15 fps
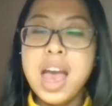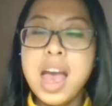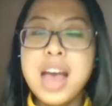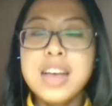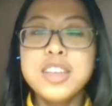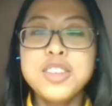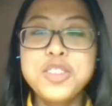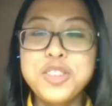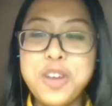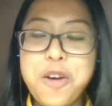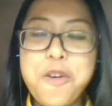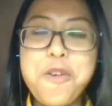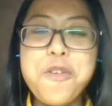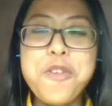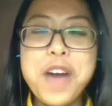
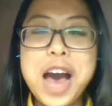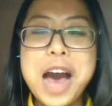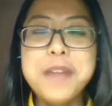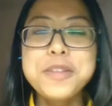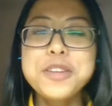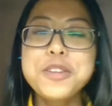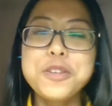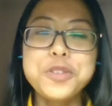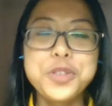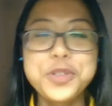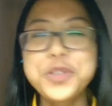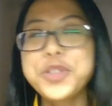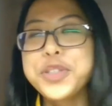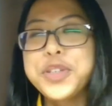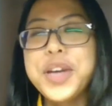So after the
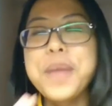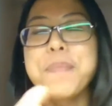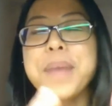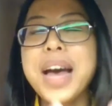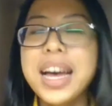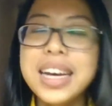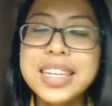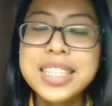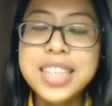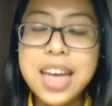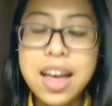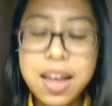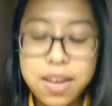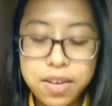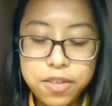social impact
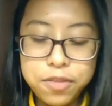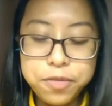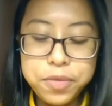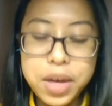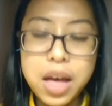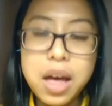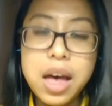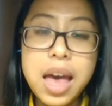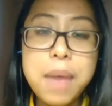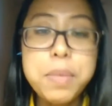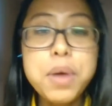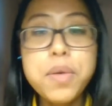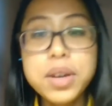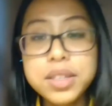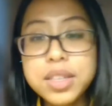of
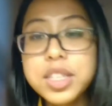Emma Watson's